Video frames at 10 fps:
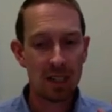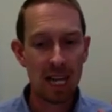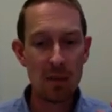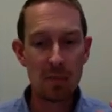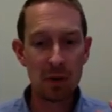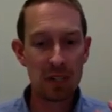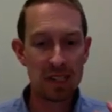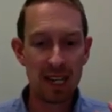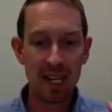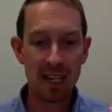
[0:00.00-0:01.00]
able to
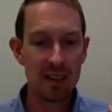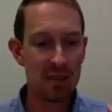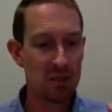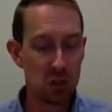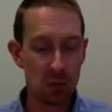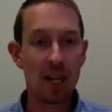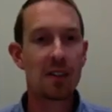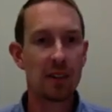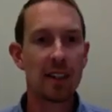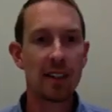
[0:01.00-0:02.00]
say
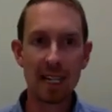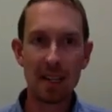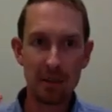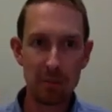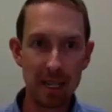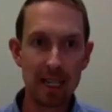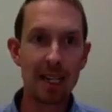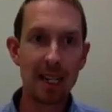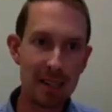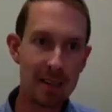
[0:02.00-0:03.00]
directly, like,
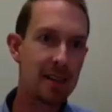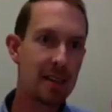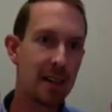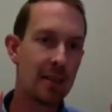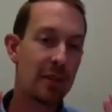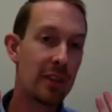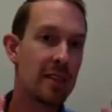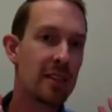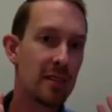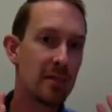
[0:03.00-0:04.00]
because of
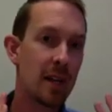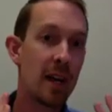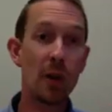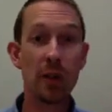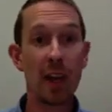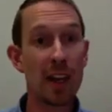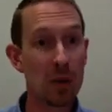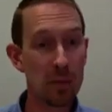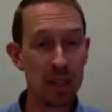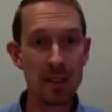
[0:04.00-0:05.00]
this health
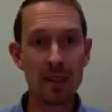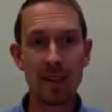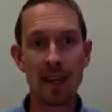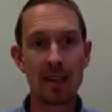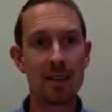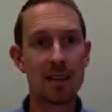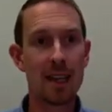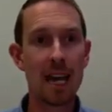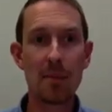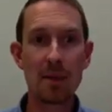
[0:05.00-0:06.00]
ailment that
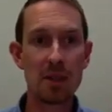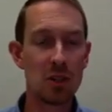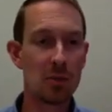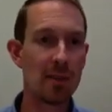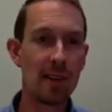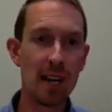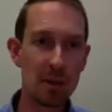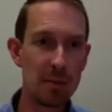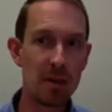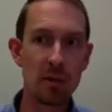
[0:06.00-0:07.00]
happened to my
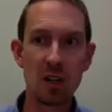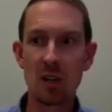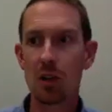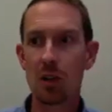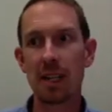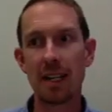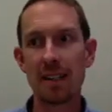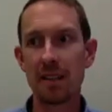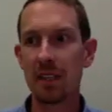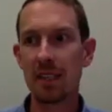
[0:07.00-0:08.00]
family member, or
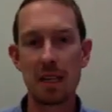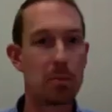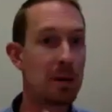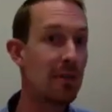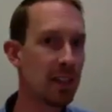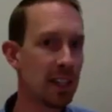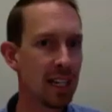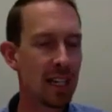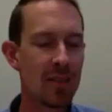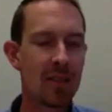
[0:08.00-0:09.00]
because of this
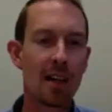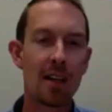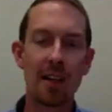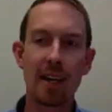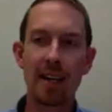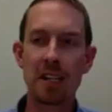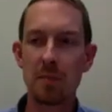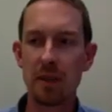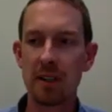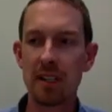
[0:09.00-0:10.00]
epiphany that I
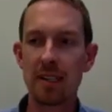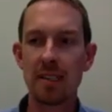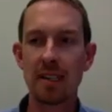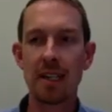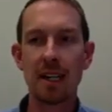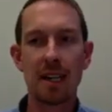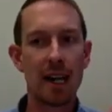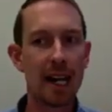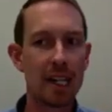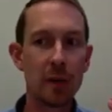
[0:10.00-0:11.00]
experienced,
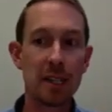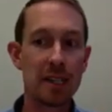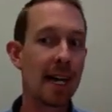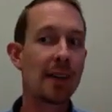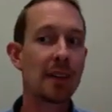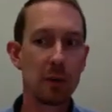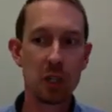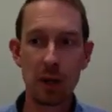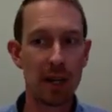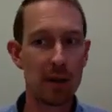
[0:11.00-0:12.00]
I knew exactly
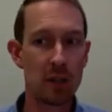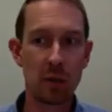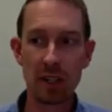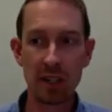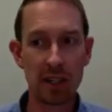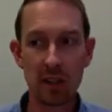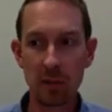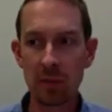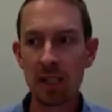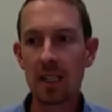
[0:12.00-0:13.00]
which way I was going to go.